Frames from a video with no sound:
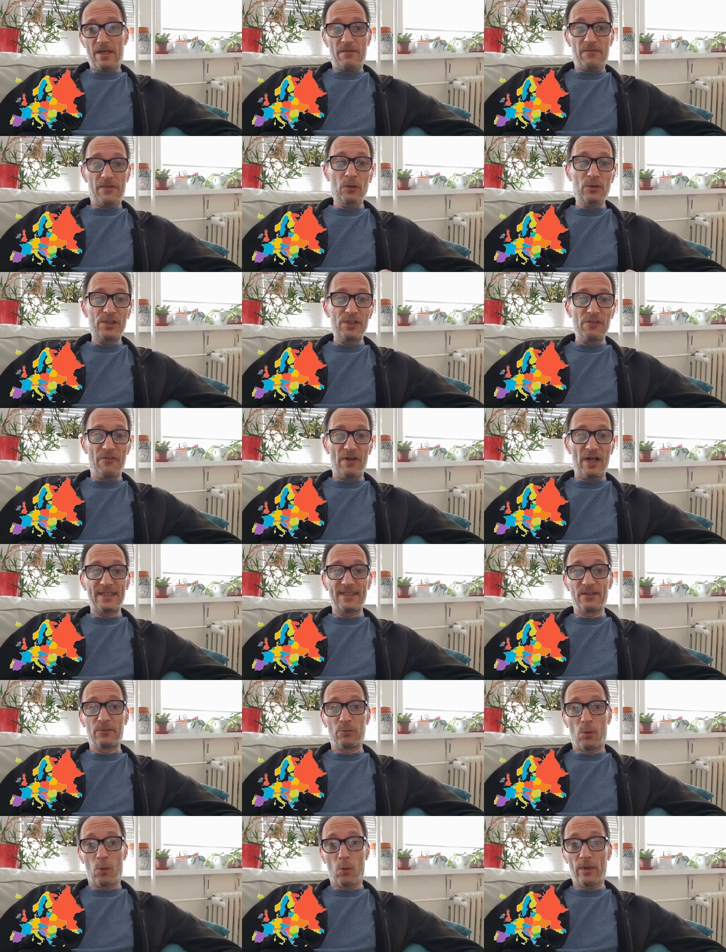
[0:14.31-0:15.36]
those
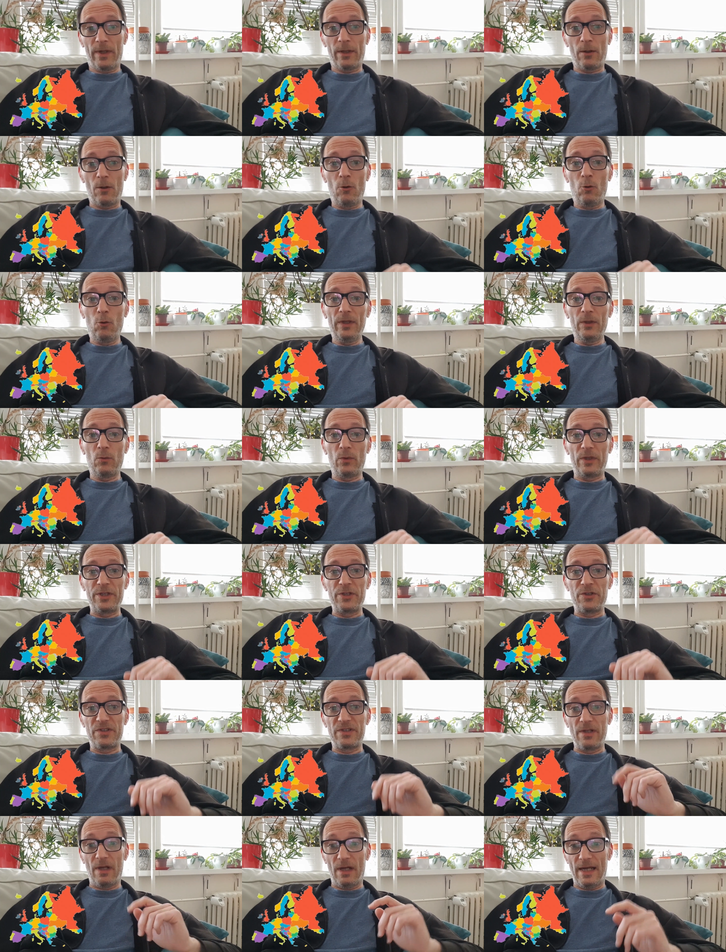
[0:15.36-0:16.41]
devices will work only when you
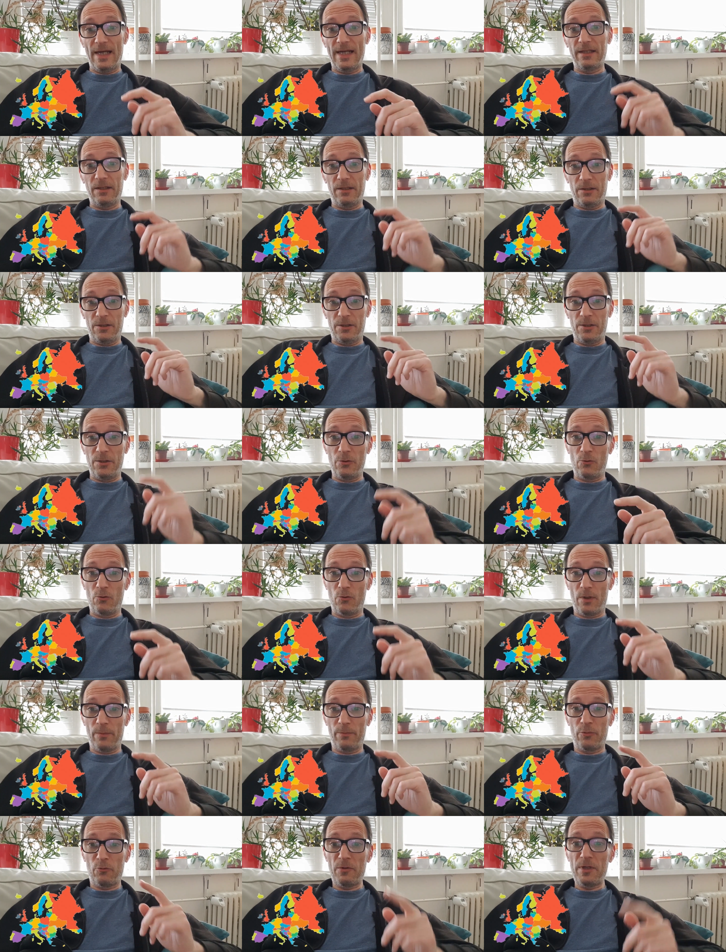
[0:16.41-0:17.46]
select
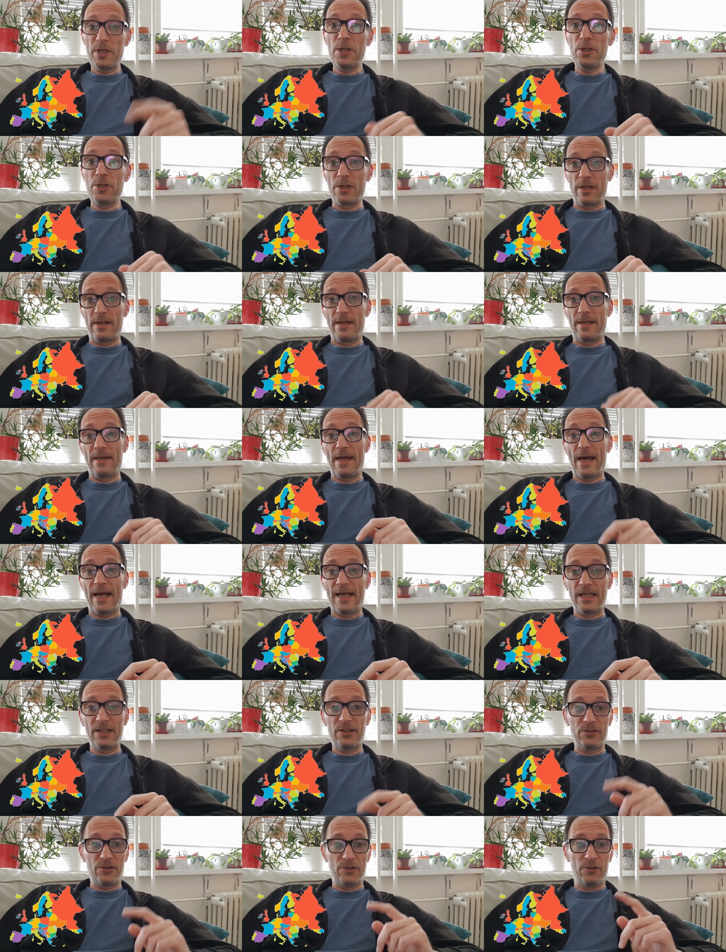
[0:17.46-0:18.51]
Europe region, that
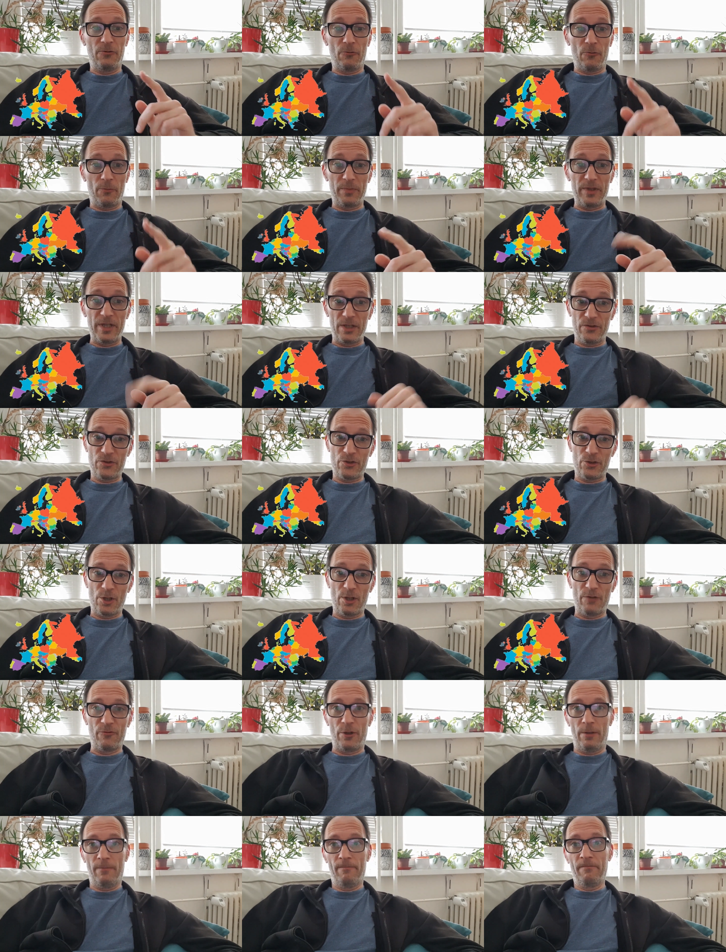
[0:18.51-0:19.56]
is European
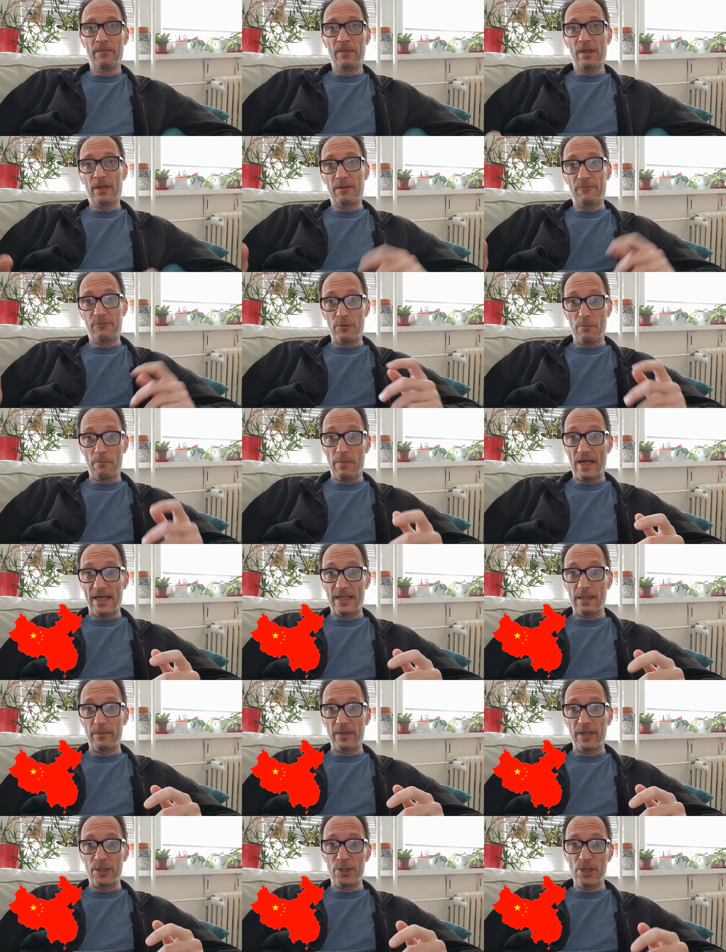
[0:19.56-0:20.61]
server. If you buy
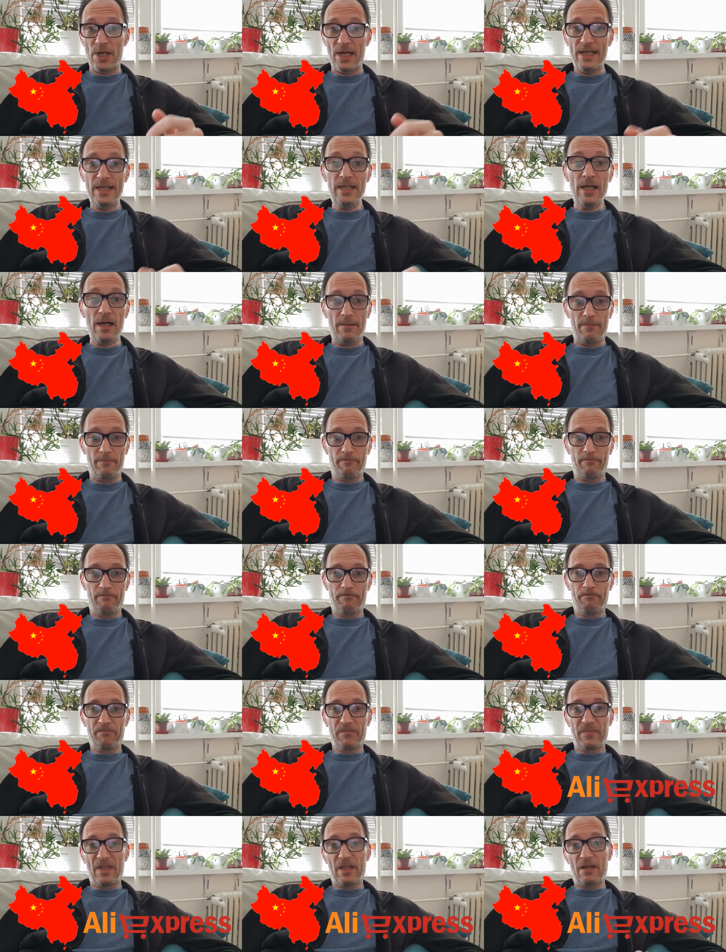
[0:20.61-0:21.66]
them in China,
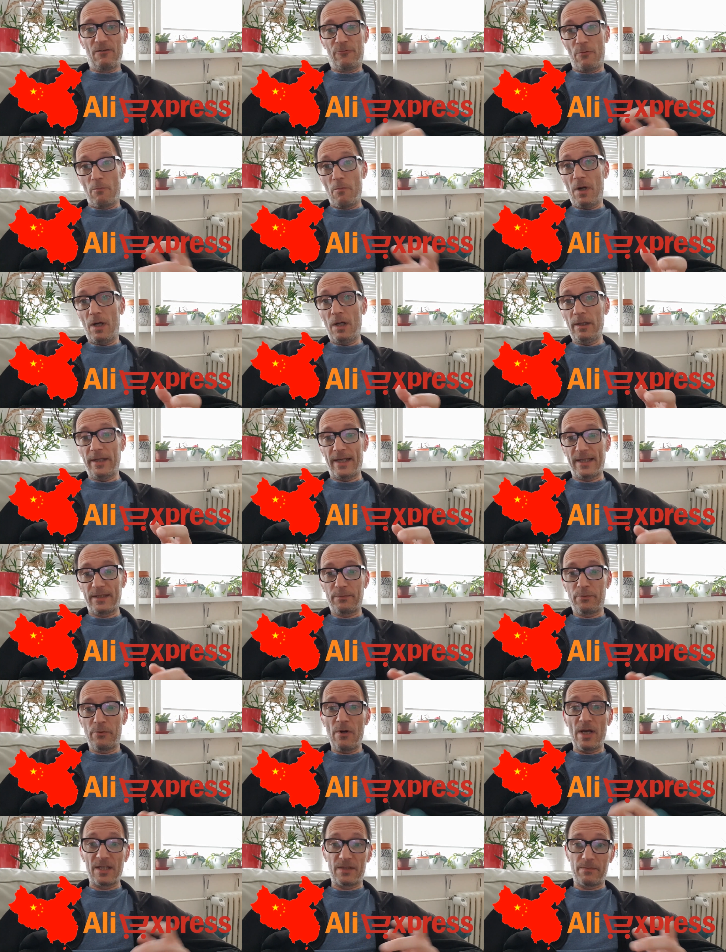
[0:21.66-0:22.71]
from
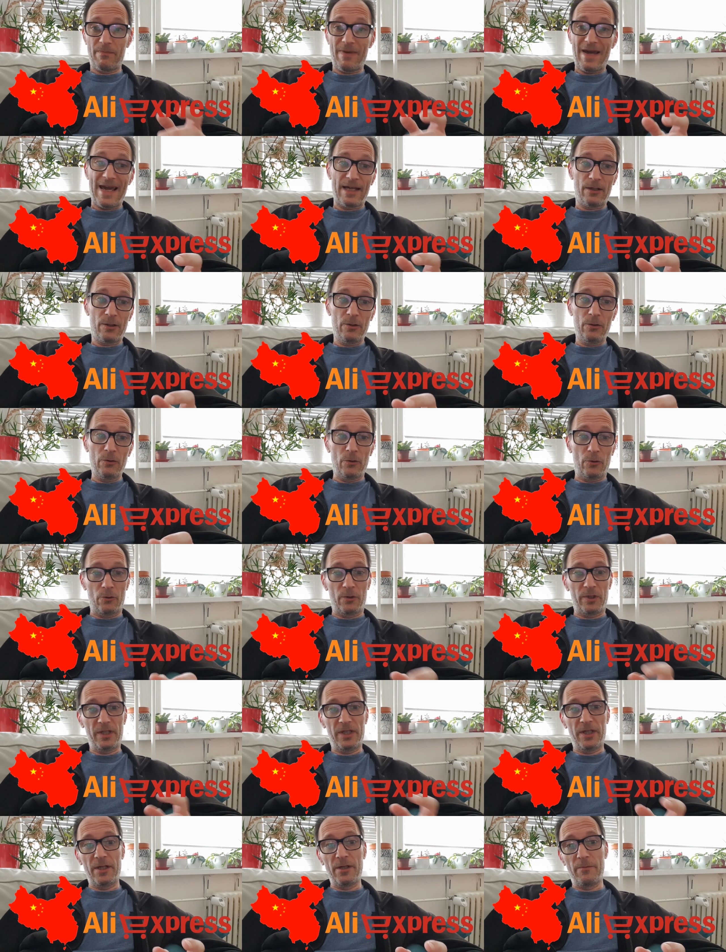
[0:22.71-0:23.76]
AliExpress, Banggood
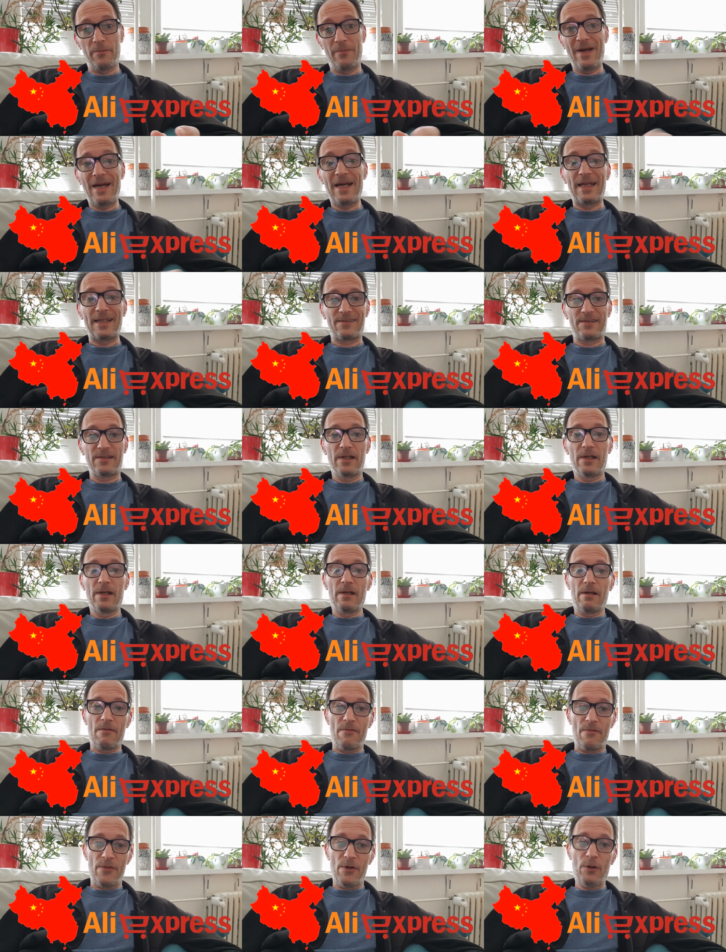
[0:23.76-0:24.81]
or Gearbest,
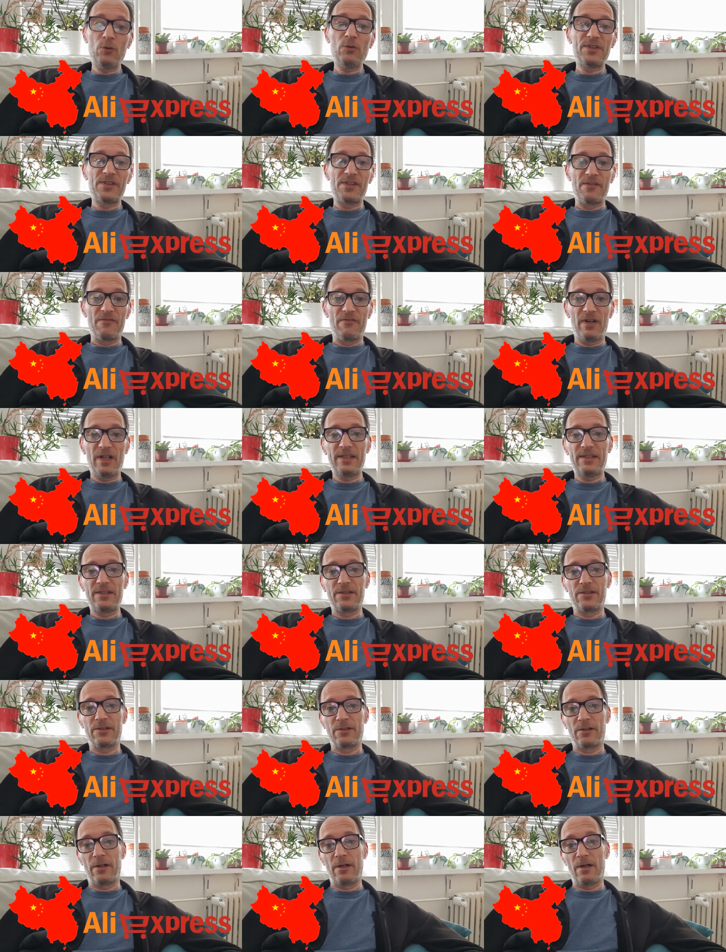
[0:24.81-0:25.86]
those
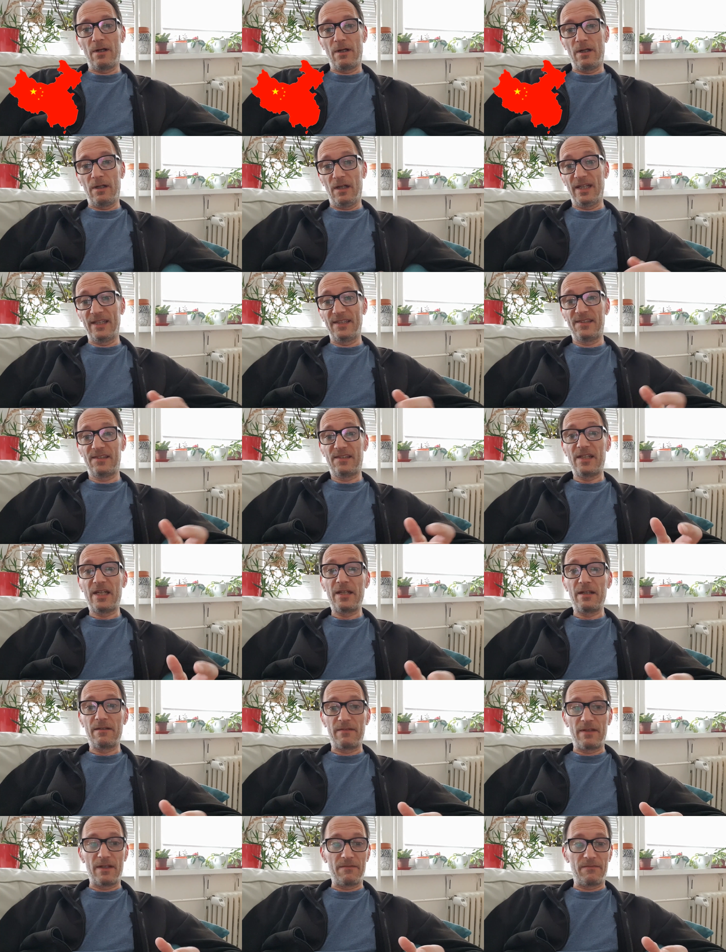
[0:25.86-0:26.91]
devices are, unless
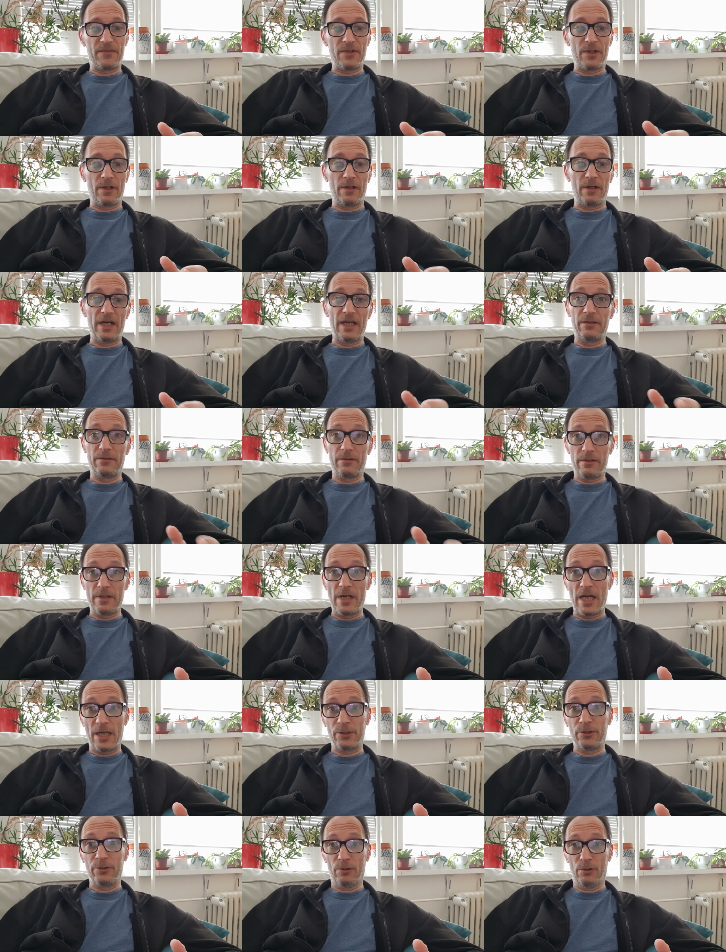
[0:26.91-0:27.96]
stated that they're
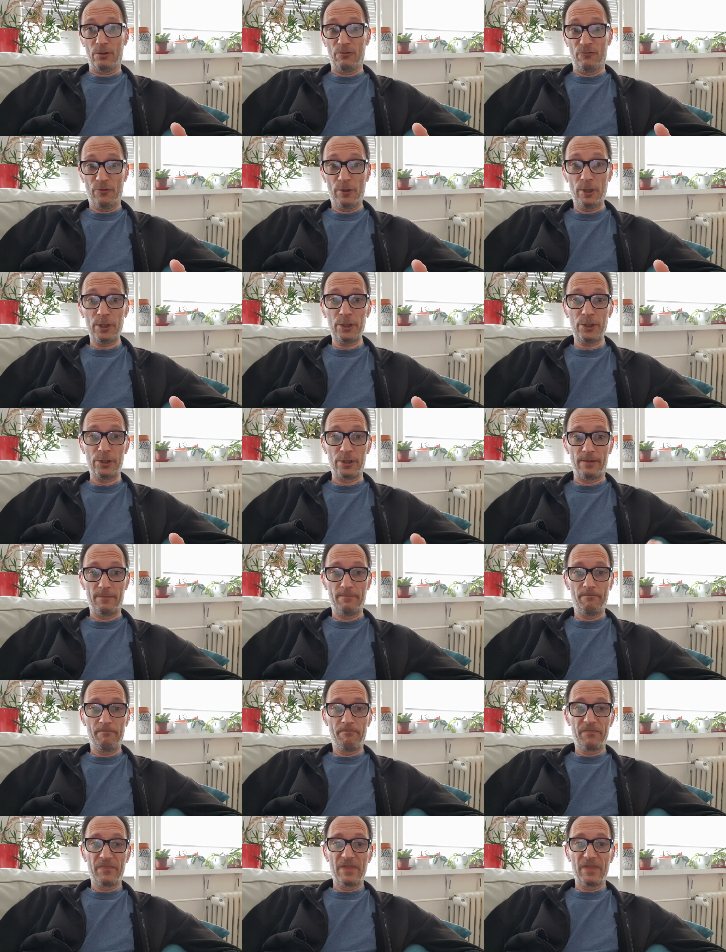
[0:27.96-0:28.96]
international version,